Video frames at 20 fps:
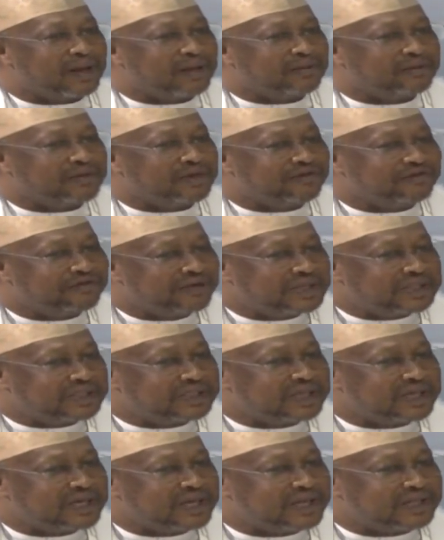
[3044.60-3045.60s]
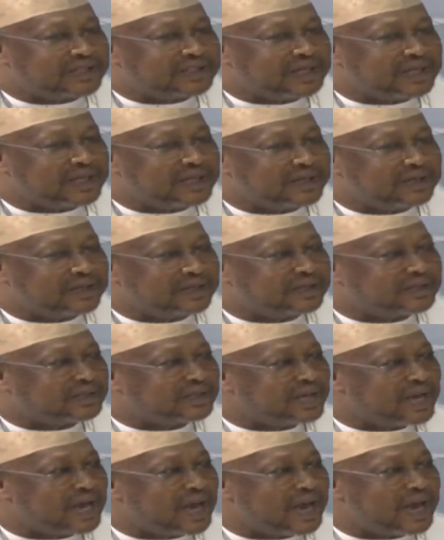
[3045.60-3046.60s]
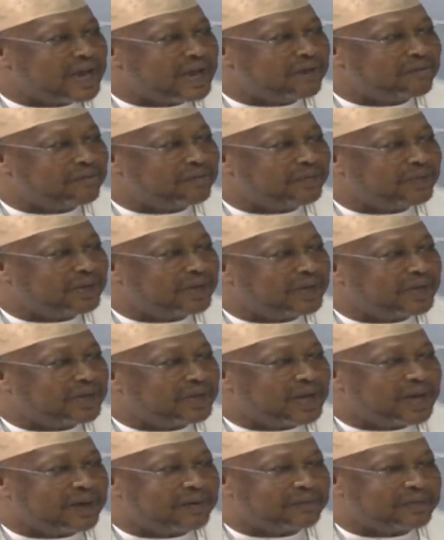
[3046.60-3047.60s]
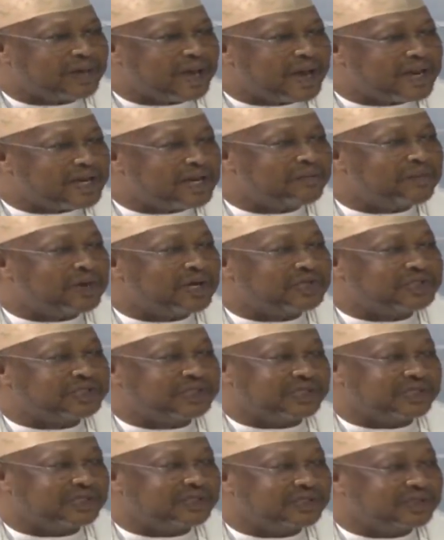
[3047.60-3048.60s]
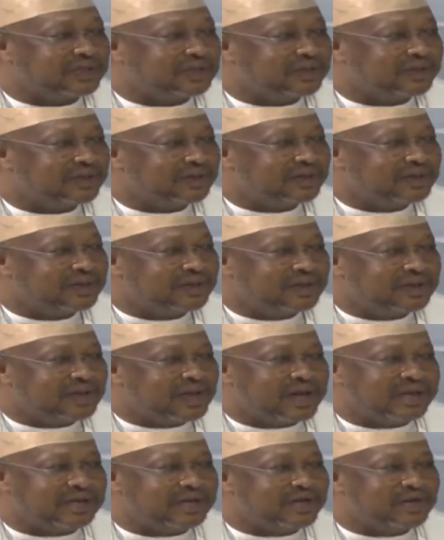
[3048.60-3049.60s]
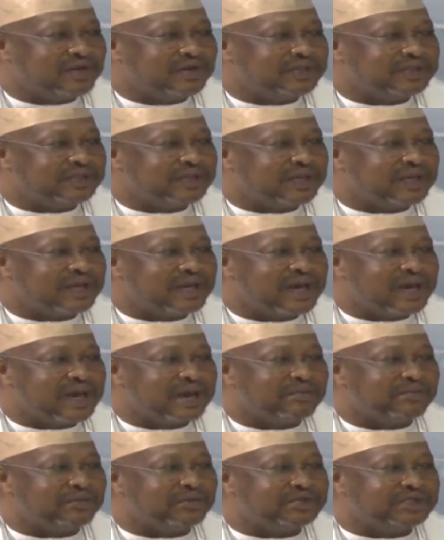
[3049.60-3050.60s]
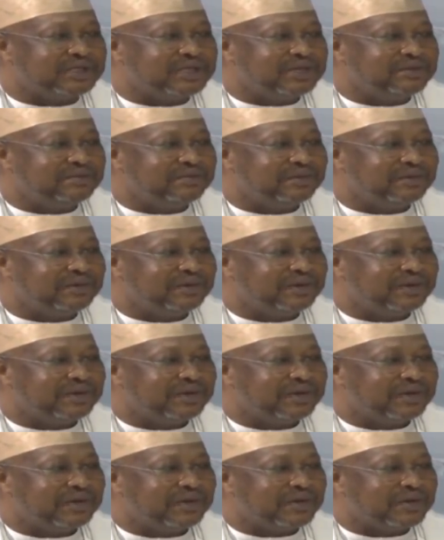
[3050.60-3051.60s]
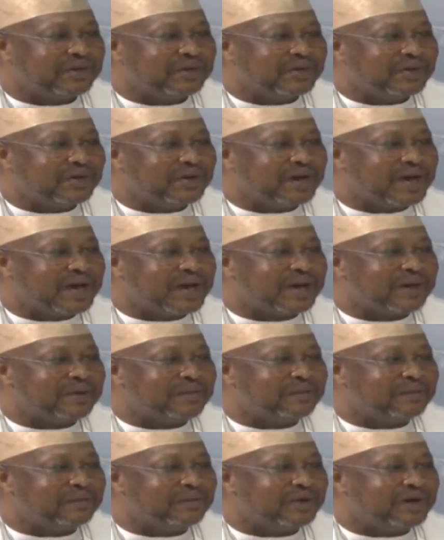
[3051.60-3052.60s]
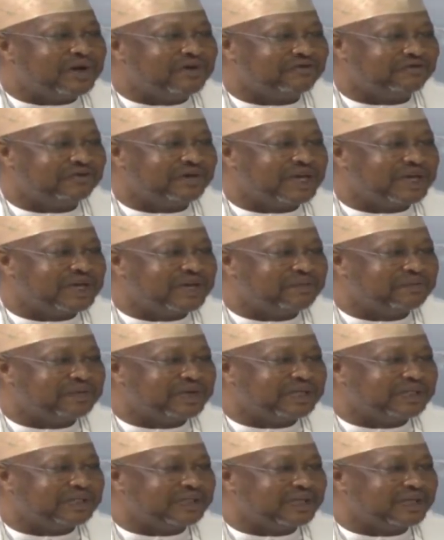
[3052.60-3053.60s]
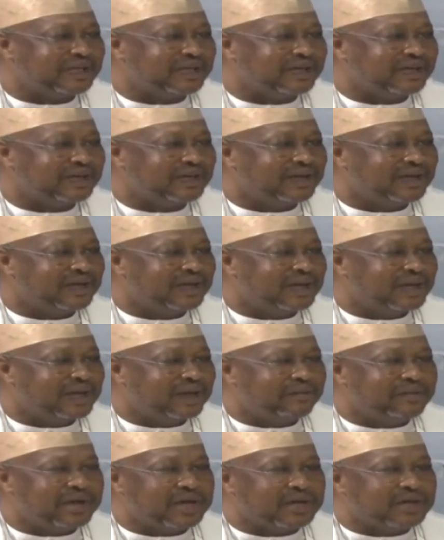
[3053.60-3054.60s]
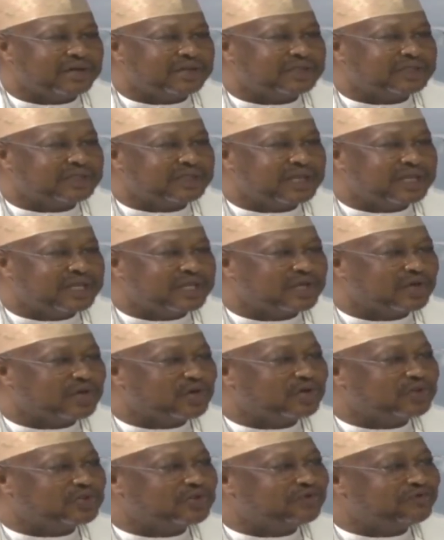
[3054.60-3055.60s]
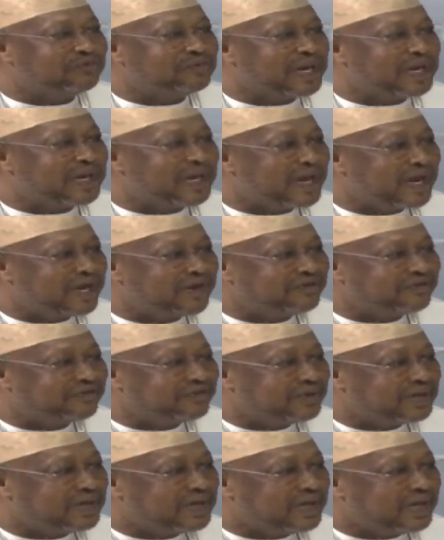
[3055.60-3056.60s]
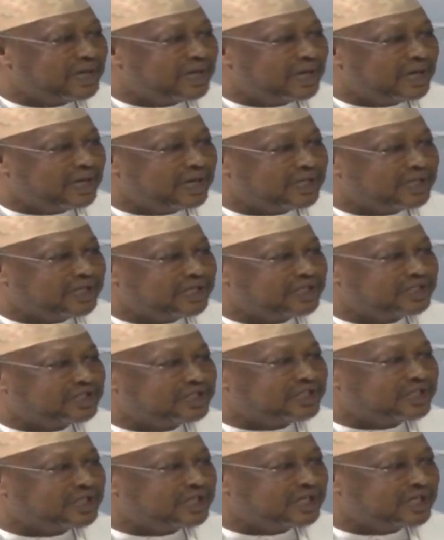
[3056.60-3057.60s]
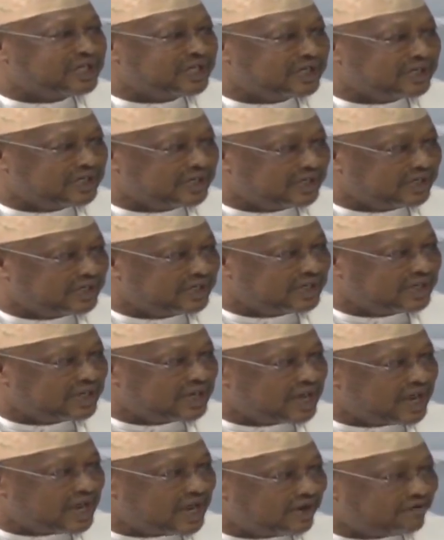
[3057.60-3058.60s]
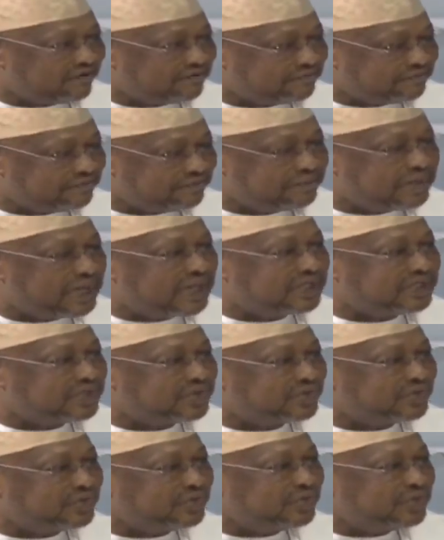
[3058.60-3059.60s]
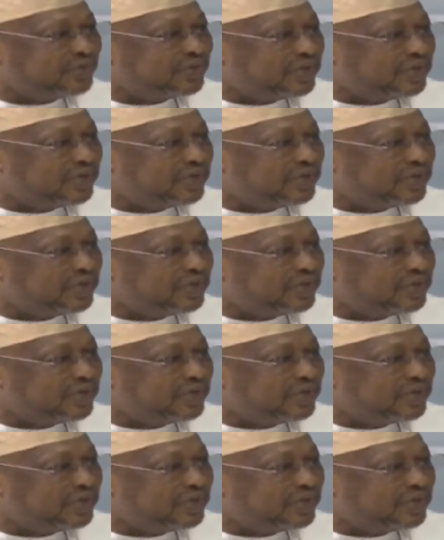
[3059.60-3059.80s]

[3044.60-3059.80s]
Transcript: The first thing I said is I'm an Adamawa citizen. I did not say I am Muslim or I am a Fulani person, because in the course of my life, in this journey that I have passed through,